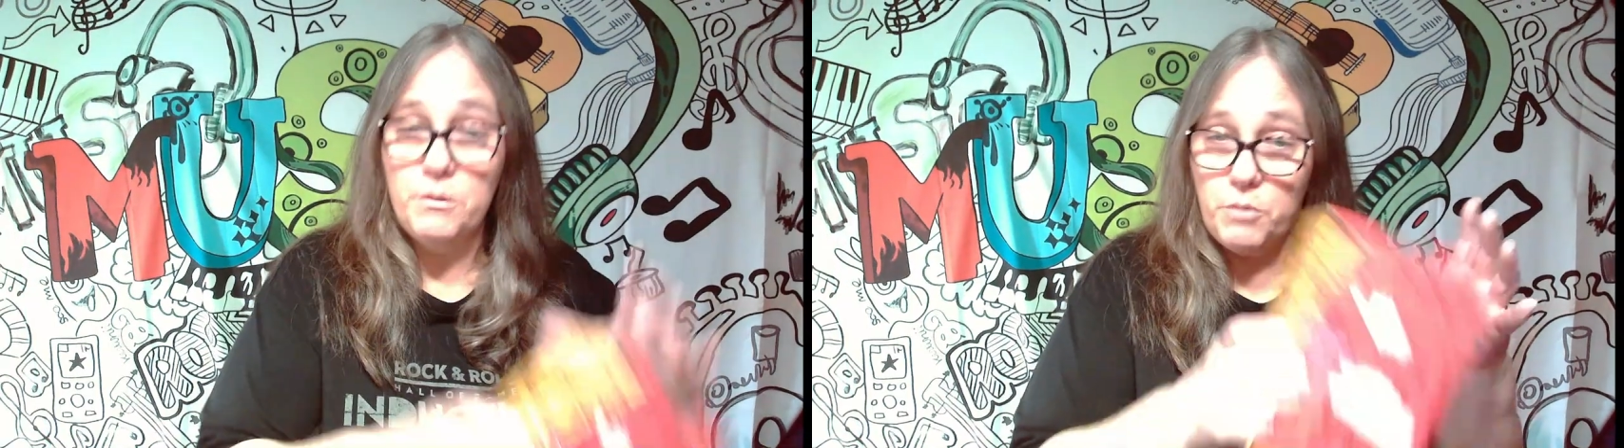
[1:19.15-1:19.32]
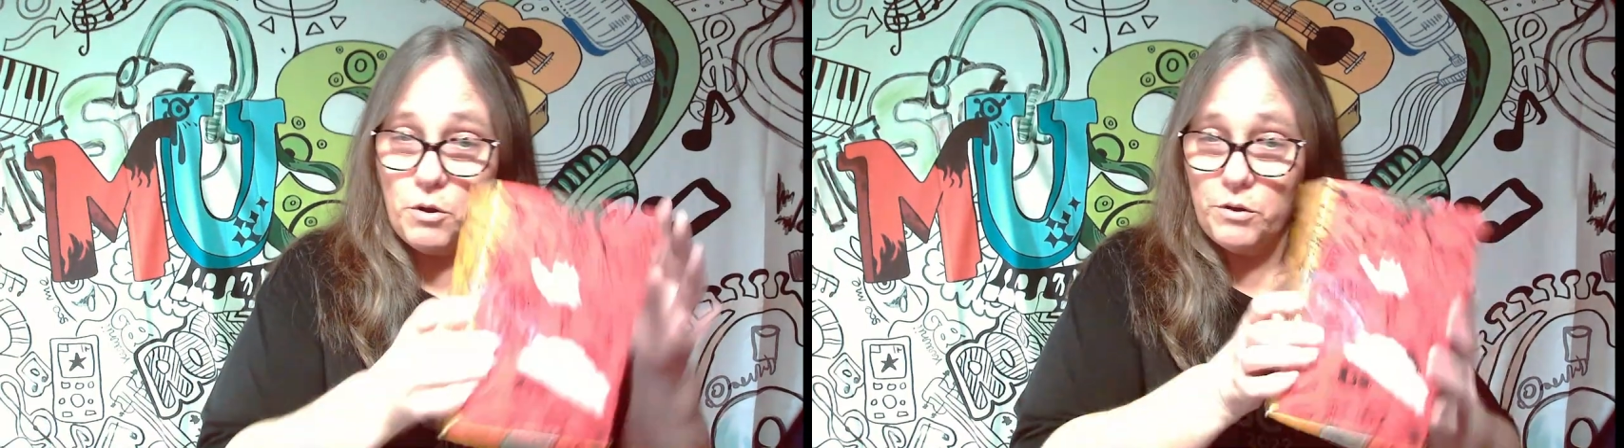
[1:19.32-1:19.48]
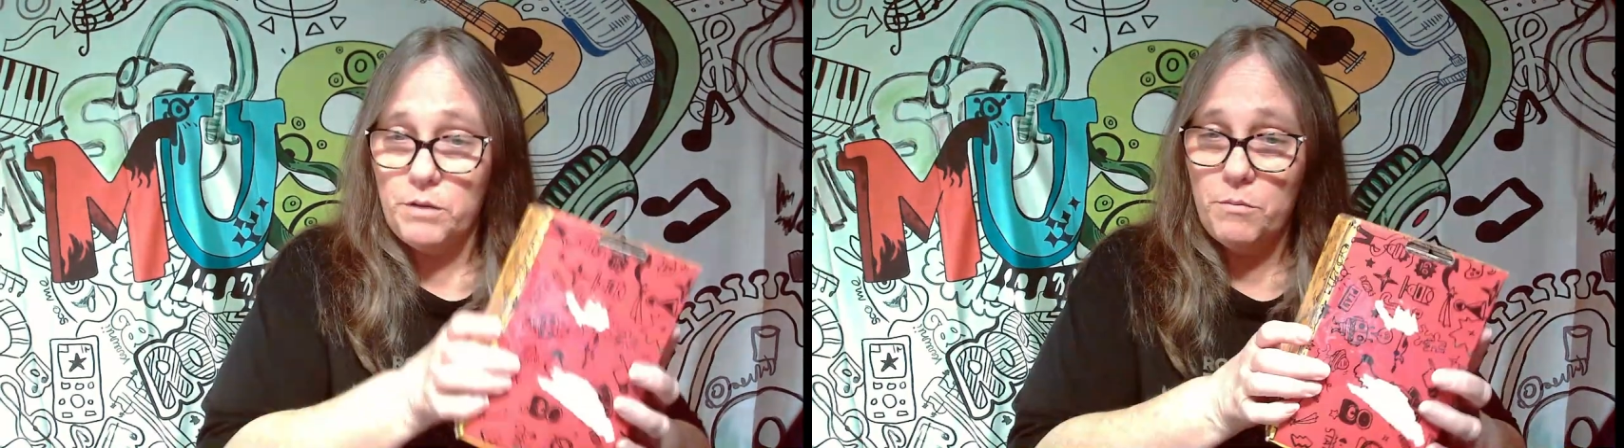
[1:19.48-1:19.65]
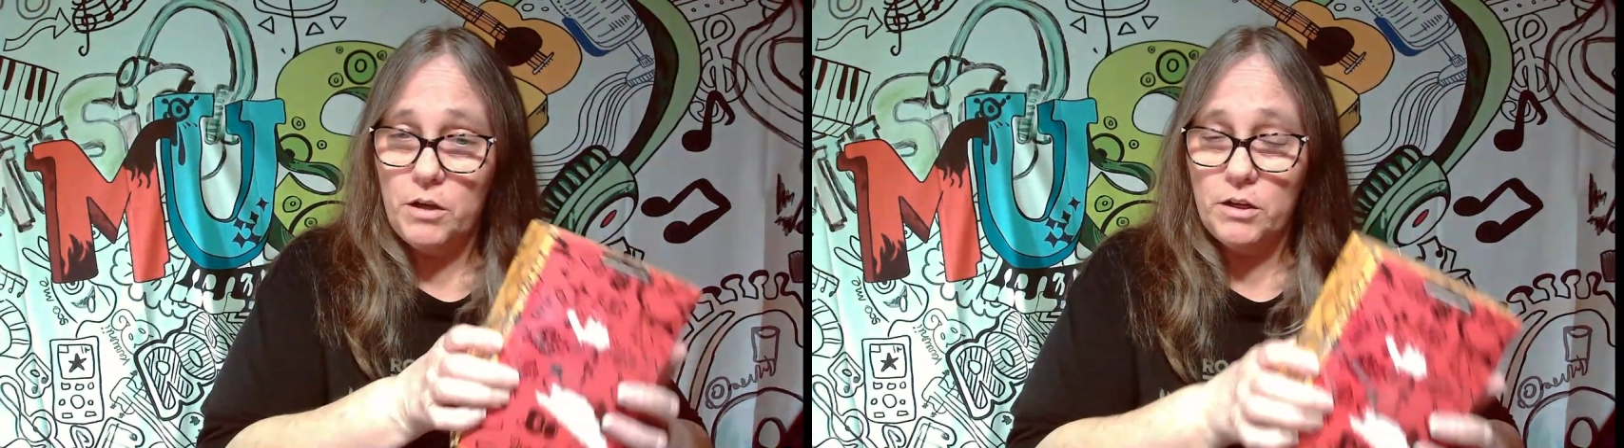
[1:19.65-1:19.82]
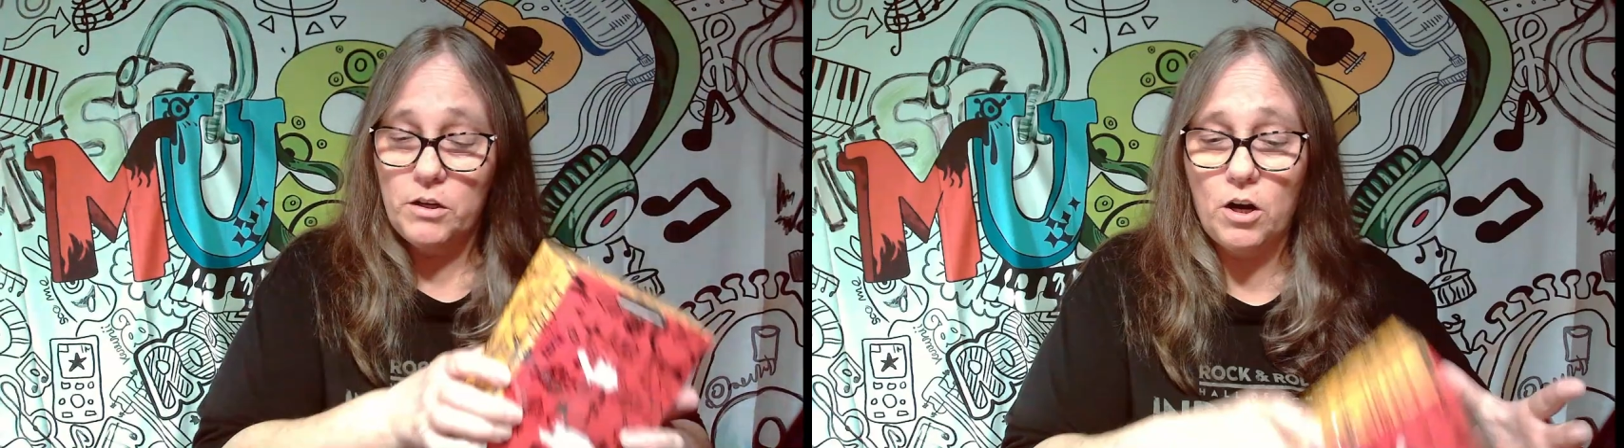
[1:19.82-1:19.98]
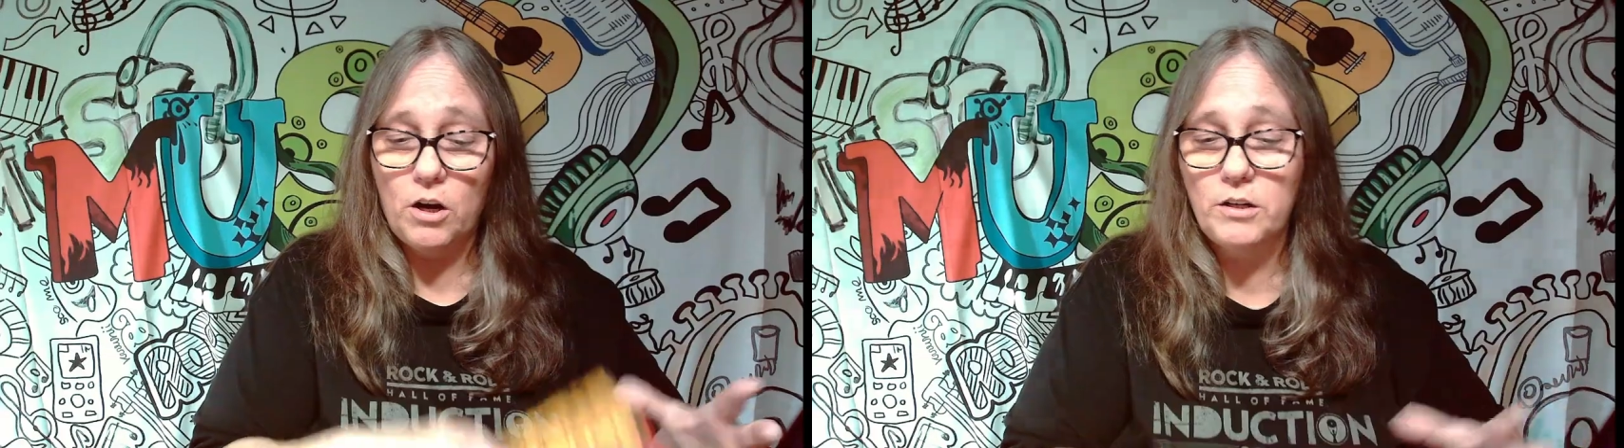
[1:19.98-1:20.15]
the
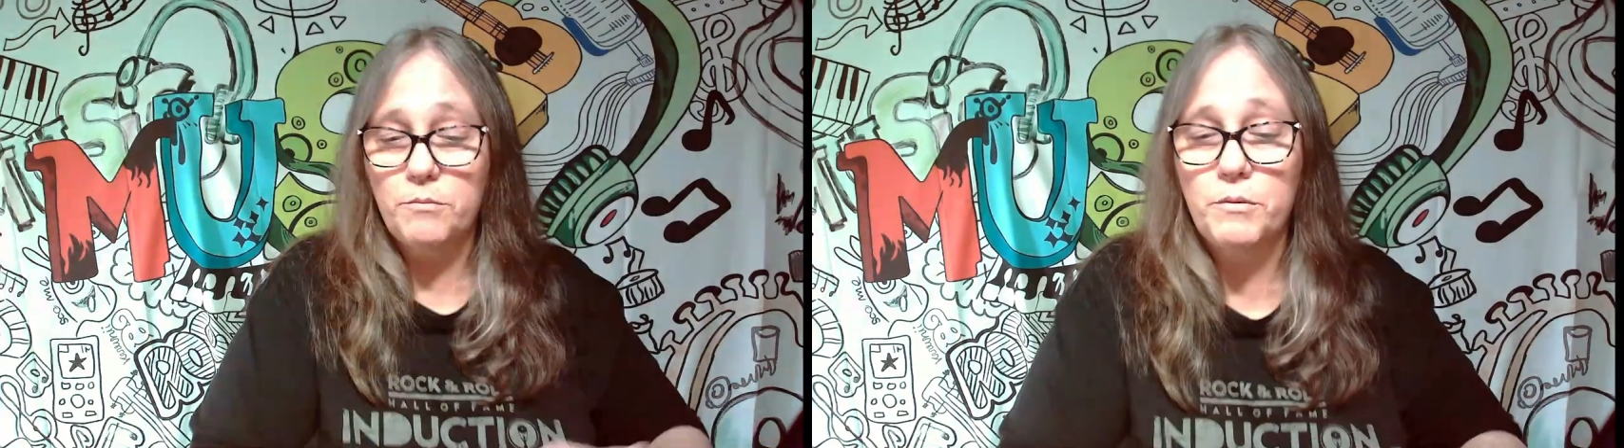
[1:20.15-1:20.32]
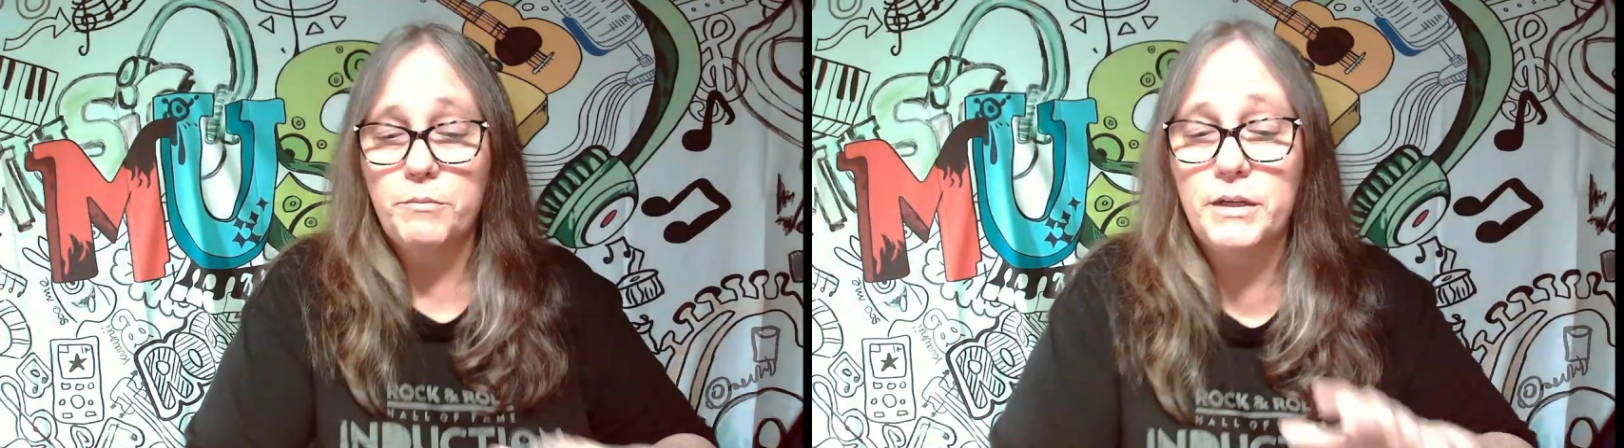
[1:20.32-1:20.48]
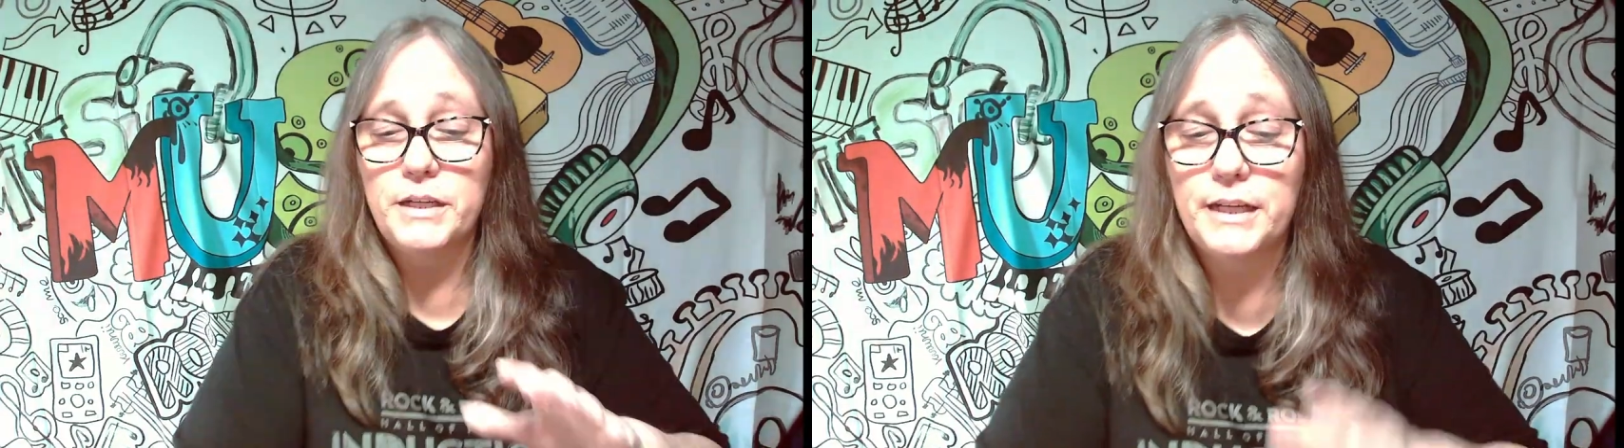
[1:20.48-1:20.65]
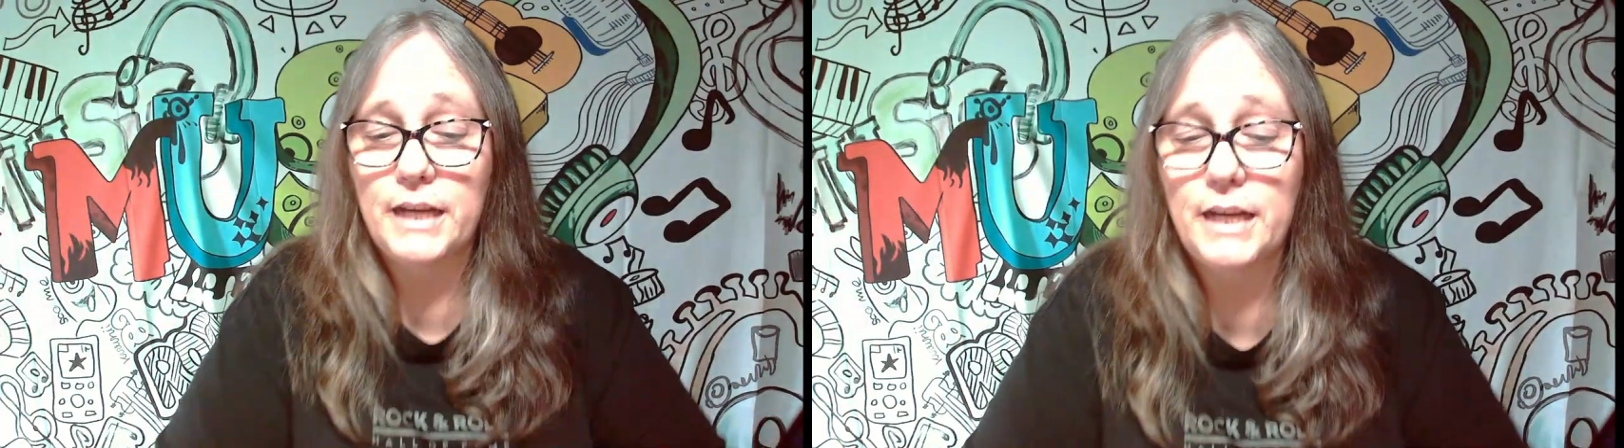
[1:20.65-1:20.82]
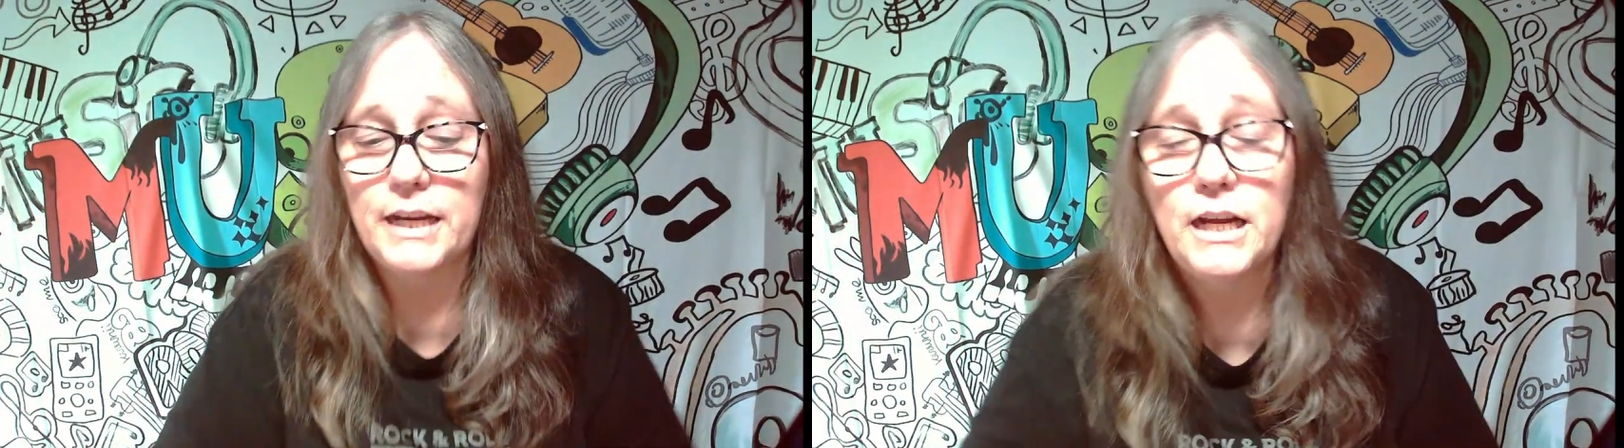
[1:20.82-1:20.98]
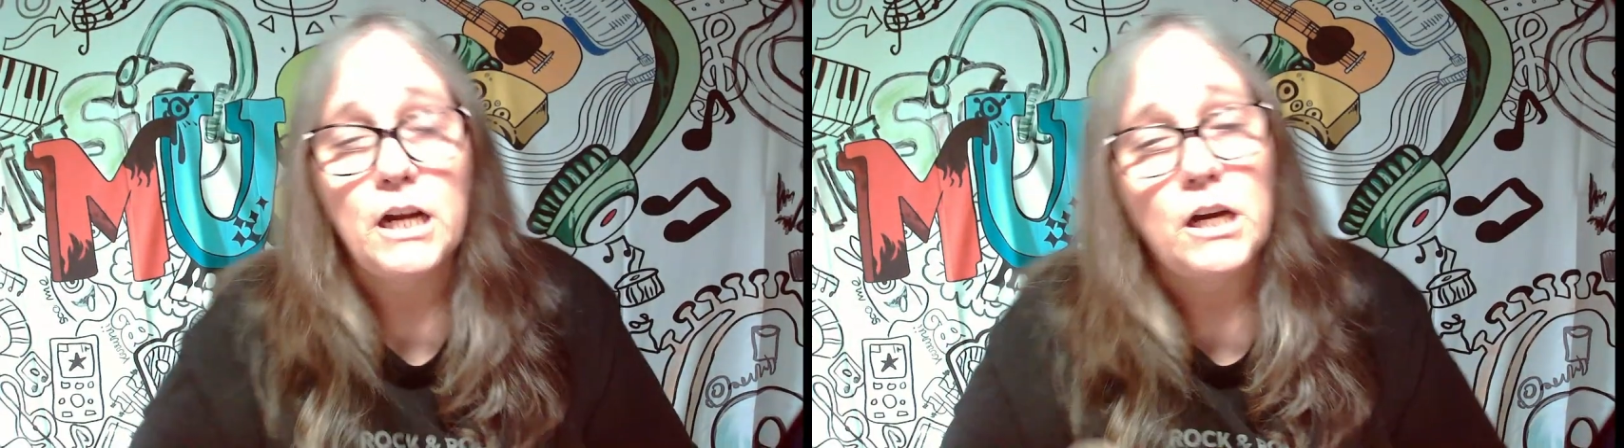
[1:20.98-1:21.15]
Pokemon card, but
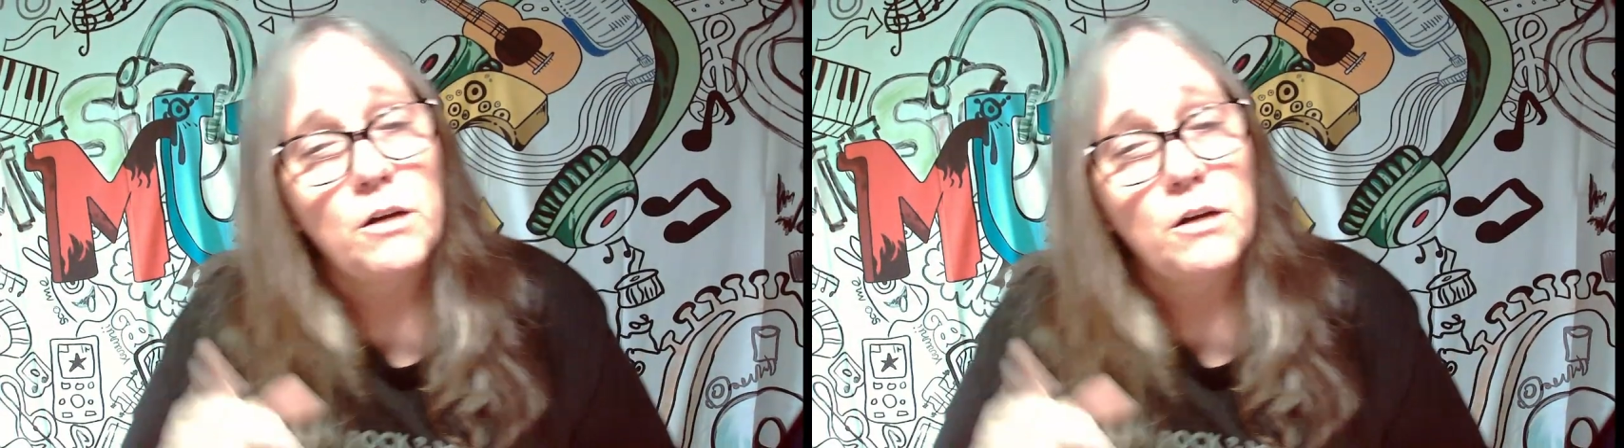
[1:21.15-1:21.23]
again,